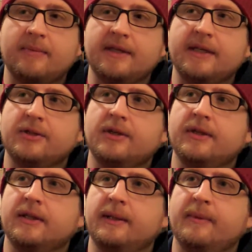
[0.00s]

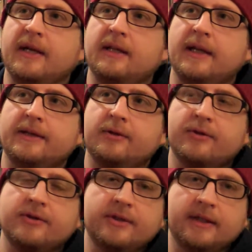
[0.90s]
edition, the Limited
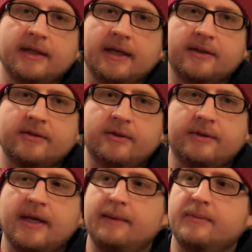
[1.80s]
Collectors Deluxe
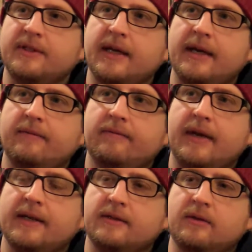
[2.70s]
2-tape set.
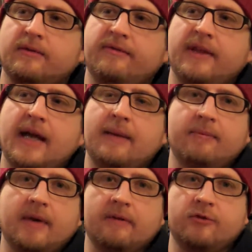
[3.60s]
Has a little flap.
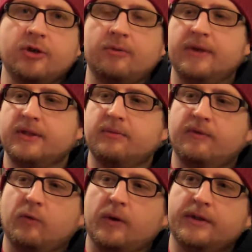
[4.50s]
I've shown this
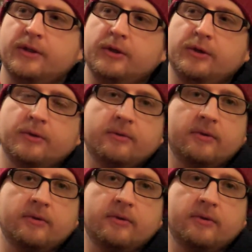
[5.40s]
before too.